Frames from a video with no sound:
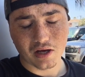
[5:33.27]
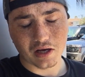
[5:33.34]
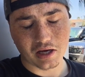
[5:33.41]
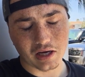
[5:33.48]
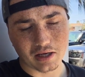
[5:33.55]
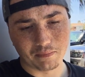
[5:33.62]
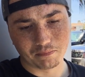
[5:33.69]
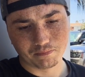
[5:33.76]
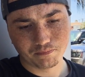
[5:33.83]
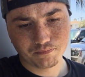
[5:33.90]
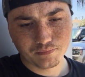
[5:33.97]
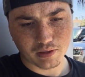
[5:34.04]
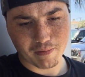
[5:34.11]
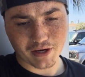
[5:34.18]
and
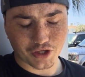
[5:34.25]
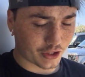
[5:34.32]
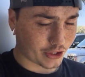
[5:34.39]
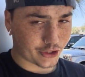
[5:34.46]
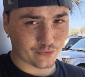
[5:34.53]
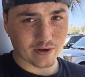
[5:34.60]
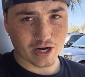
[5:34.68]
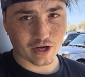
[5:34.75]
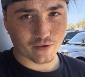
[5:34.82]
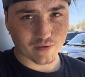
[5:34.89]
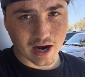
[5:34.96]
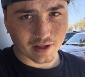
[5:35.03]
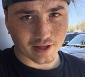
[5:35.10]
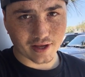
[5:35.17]
make sure that it's running
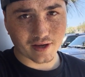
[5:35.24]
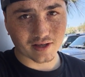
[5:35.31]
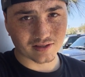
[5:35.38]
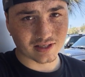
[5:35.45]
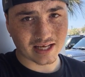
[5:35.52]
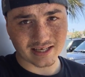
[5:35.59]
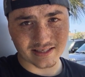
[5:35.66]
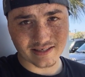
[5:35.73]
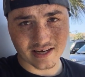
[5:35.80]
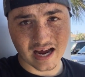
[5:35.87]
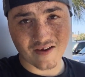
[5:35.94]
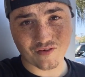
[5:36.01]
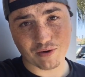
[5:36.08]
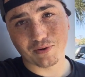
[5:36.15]
correctly, because like I said,
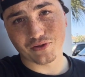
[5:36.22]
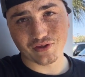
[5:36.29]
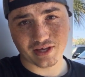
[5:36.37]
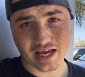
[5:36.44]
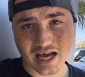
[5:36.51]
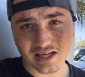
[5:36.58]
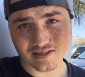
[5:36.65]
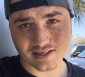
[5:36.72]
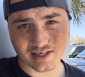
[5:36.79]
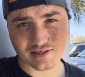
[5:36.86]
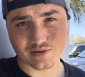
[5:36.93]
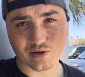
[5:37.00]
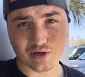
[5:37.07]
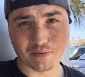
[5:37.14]
after I put the gas in
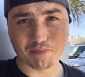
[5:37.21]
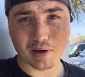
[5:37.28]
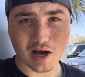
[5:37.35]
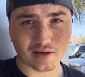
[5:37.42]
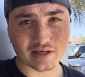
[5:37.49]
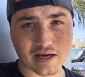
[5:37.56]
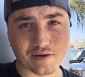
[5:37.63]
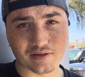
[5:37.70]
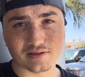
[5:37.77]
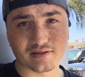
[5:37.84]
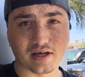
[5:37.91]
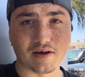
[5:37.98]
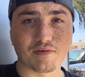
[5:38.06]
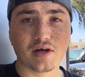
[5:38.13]
it started to bog down and
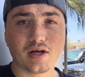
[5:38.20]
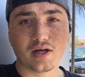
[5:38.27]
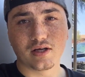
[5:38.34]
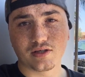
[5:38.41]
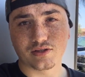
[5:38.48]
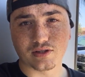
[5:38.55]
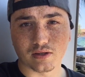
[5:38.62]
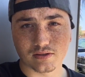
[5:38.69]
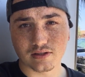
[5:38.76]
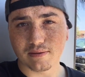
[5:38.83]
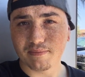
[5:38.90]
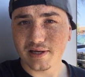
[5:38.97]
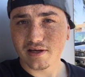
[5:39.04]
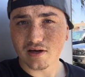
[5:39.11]
stuff. So
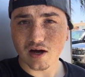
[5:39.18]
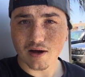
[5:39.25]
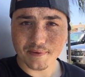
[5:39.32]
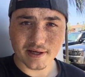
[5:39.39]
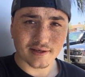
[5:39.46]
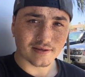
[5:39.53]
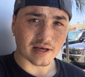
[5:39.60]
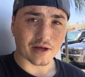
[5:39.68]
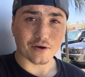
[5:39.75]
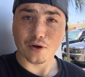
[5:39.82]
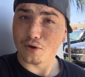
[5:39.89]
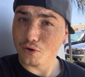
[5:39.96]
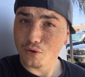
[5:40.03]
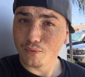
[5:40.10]
somebody comment, I don't
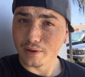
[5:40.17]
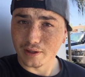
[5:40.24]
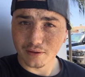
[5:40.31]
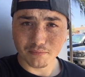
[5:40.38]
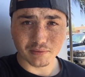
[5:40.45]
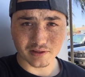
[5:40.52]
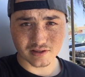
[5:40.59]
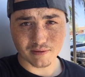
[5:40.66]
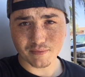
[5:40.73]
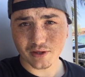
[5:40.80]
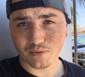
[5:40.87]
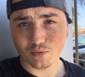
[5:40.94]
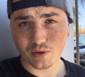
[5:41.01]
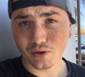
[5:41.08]
know who will, but
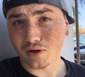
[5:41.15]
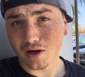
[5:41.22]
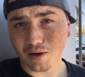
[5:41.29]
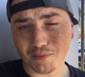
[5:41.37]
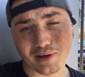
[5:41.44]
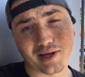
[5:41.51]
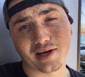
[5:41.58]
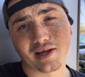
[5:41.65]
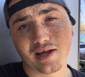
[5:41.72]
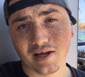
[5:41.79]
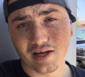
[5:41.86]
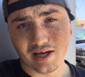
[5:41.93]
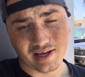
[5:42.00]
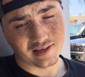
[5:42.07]
somebody will comment
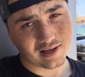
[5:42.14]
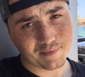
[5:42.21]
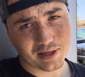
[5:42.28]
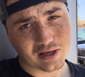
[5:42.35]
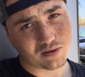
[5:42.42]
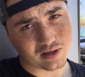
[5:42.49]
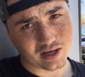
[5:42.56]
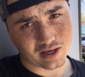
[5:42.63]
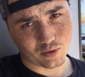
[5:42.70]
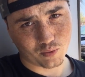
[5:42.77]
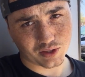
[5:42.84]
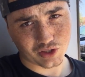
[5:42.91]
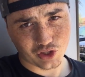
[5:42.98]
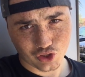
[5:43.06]
and let me know kind
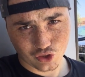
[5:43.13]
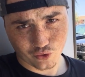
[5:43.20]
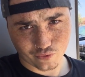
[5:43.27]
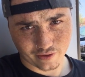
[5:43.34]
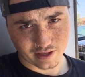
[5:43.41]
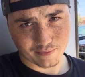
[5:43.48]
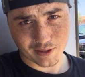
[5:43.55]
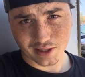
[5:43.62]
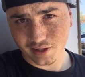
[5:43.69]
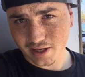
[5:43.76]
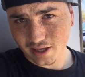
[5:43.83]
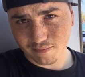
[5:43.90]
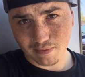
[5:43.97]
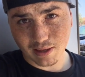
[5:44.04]
of what to do, or give me a
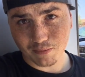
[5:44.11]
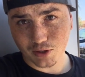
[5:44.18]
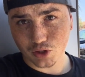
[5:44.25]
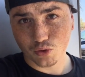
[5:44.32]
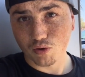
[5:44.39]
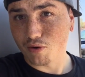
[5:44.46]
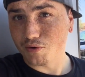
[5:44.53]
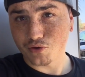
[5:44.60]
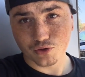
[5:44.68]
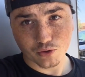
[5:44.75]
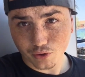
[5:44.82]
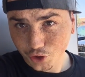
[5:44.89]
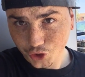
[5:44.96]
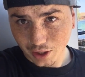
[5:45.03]
link. Maybe you own a
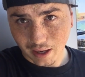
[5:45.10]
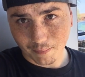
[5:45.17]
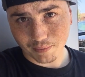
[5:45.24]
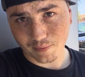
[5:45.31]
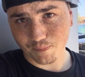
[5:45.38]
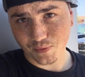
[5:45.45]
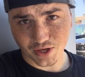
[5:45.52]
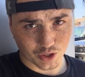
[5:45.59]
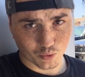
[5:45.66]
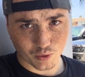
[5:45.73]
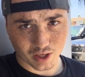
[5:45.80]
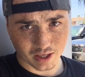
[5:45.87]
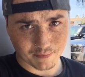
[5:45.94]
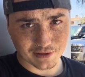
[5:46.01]
scooter shop and you
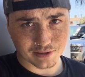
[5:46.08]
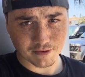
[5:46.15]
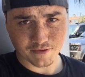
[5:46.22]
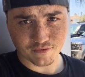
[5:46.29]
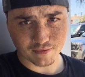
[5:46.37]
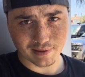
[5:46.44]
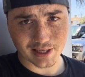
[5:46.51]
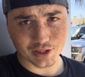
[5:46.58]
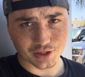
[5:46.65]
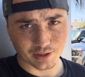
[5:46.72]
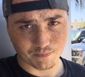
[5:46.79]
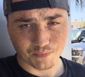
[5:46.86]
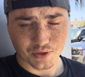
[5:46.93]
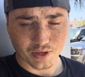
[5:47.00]
want to give me some information.